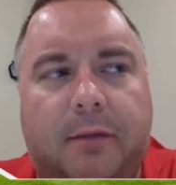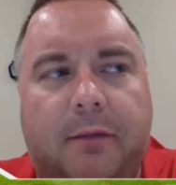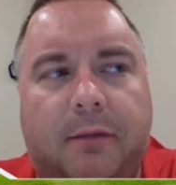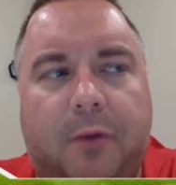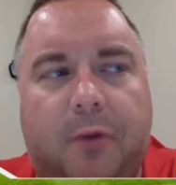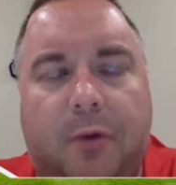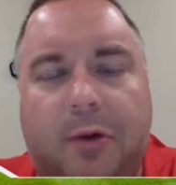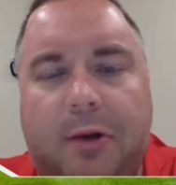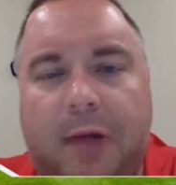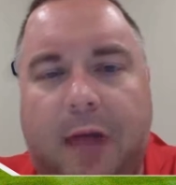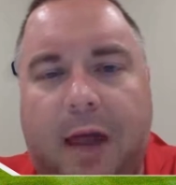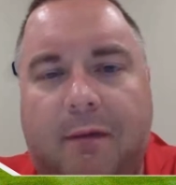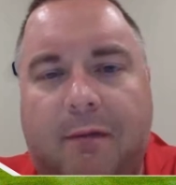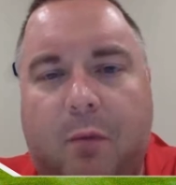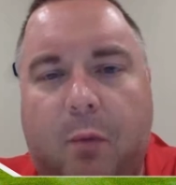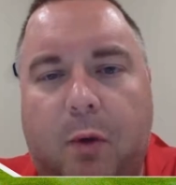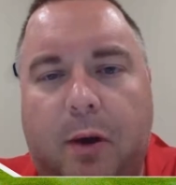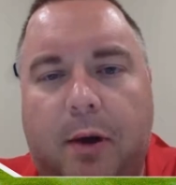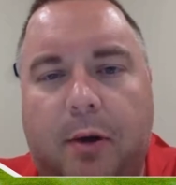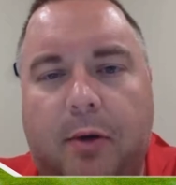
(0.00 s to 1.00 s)
first
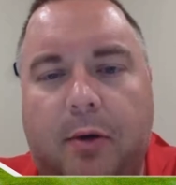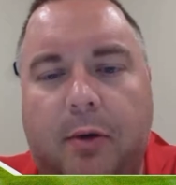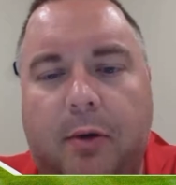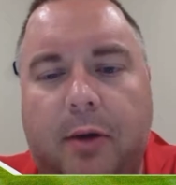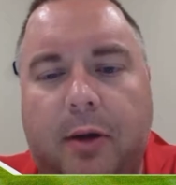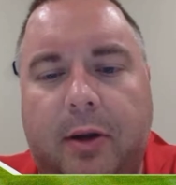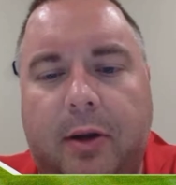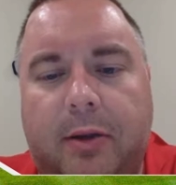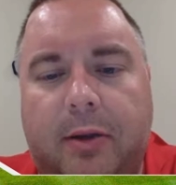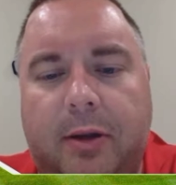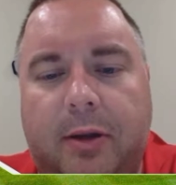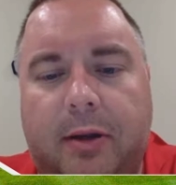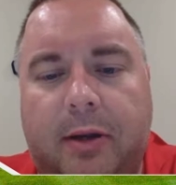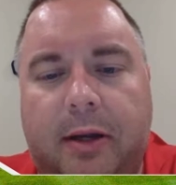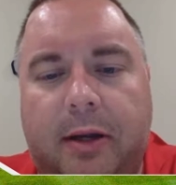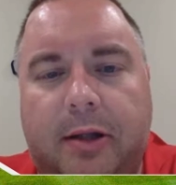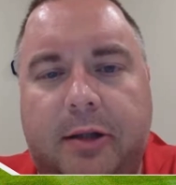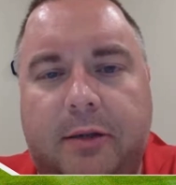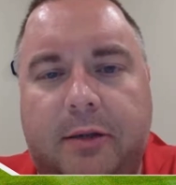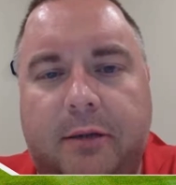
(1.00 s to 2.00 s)
half winner in
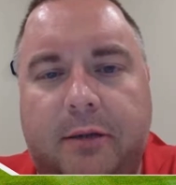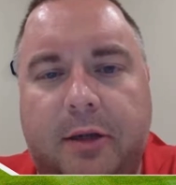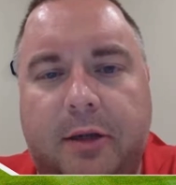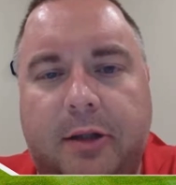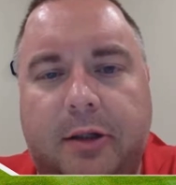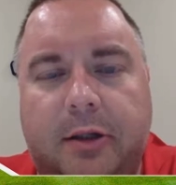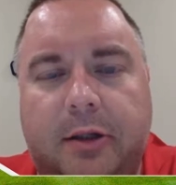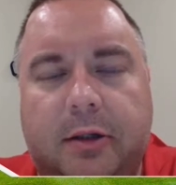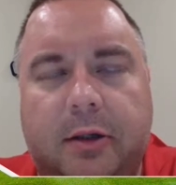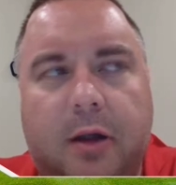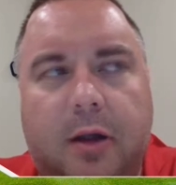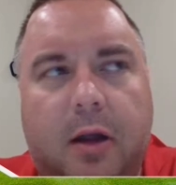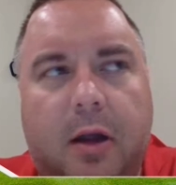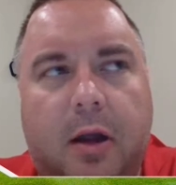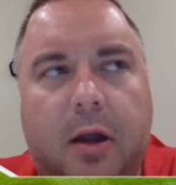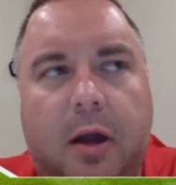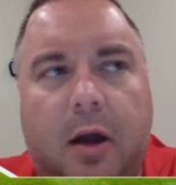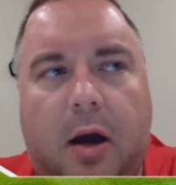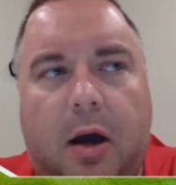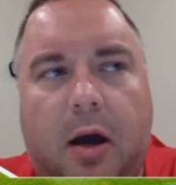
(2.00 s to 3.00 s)
each division
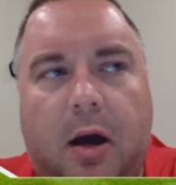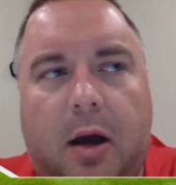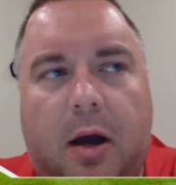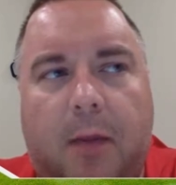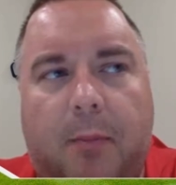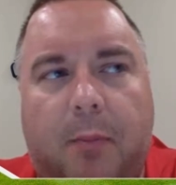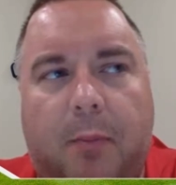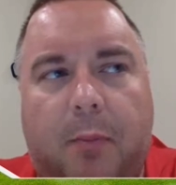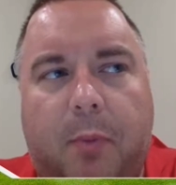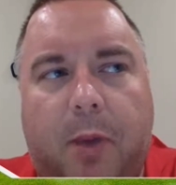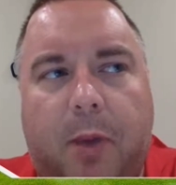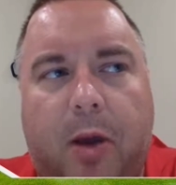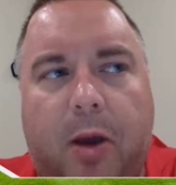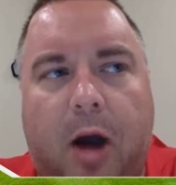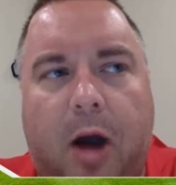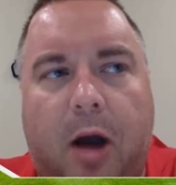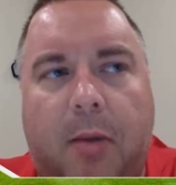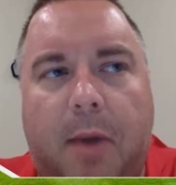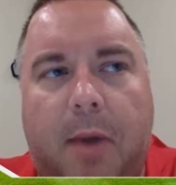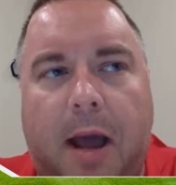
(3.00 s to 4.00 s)

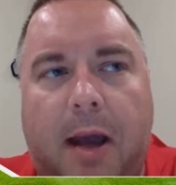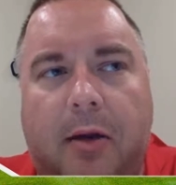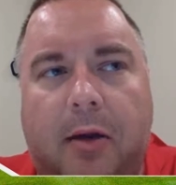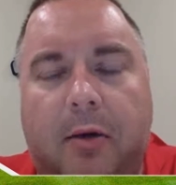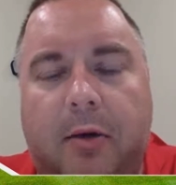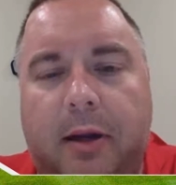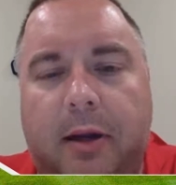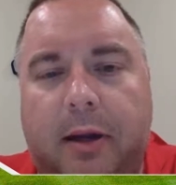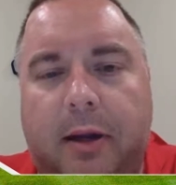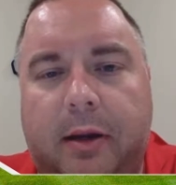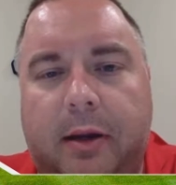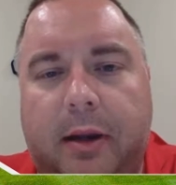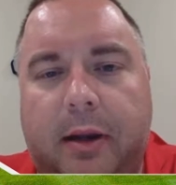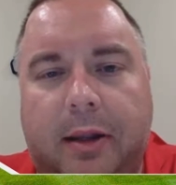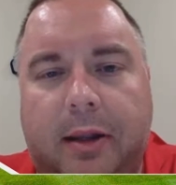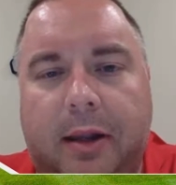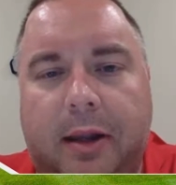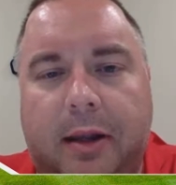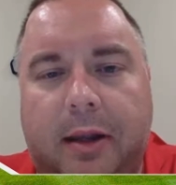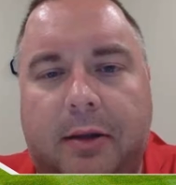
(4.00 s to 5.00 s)
automatically
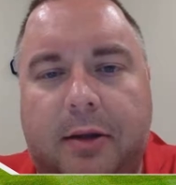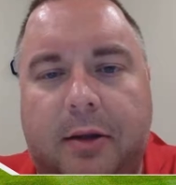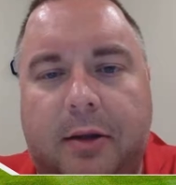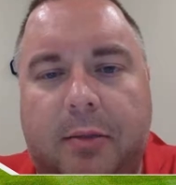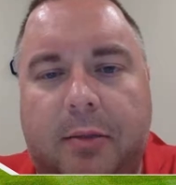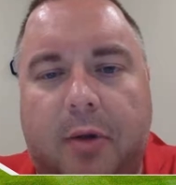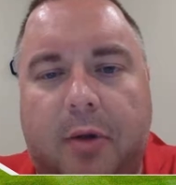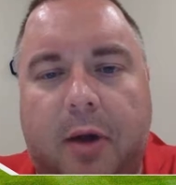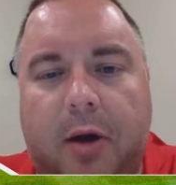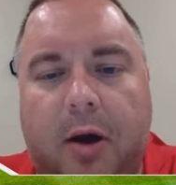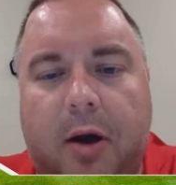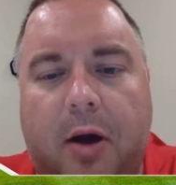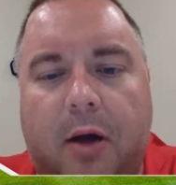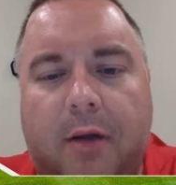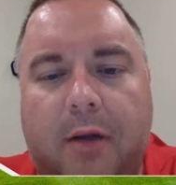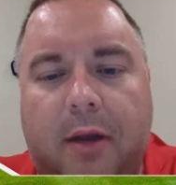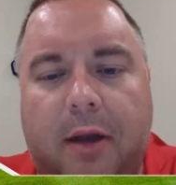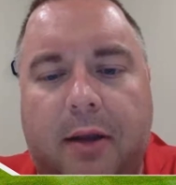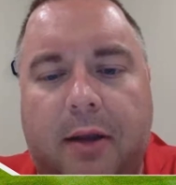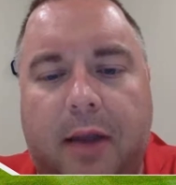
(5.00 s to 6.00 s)
gets into the
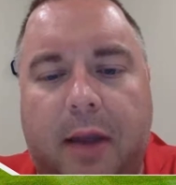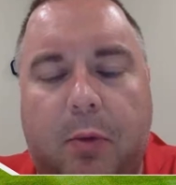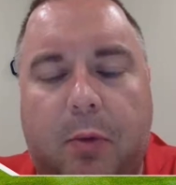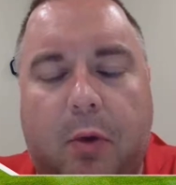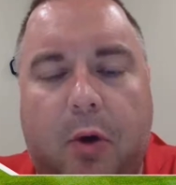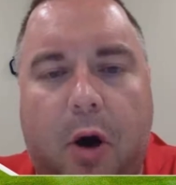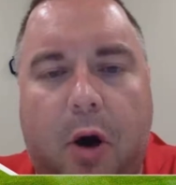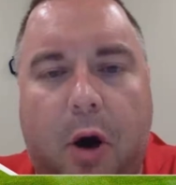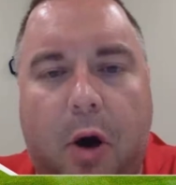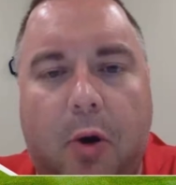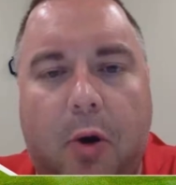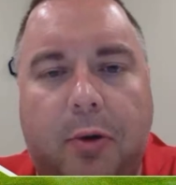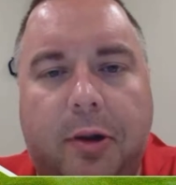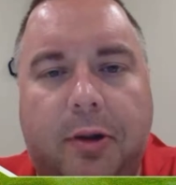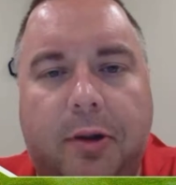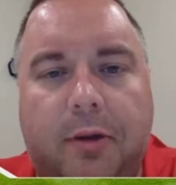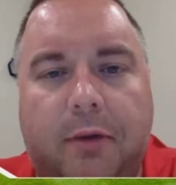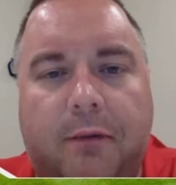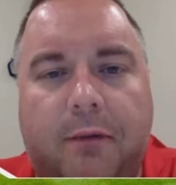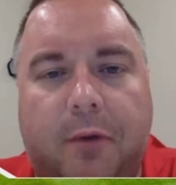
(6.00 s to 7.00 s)
playoffs, and they will
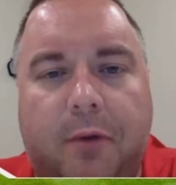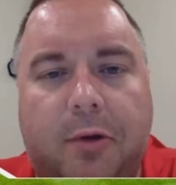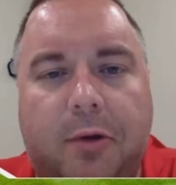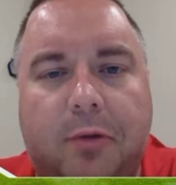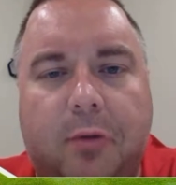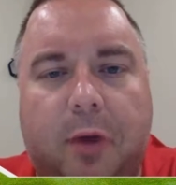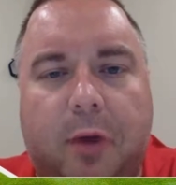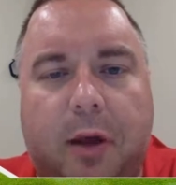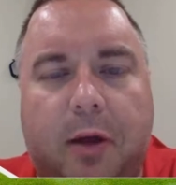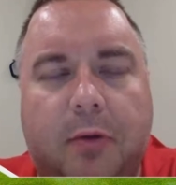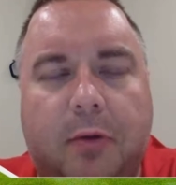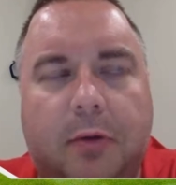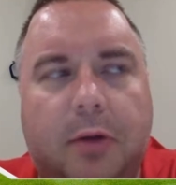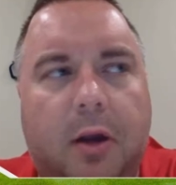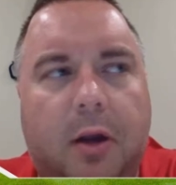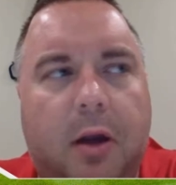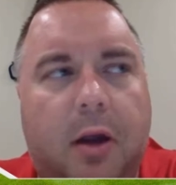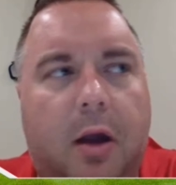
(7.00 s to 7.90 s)
host the first round.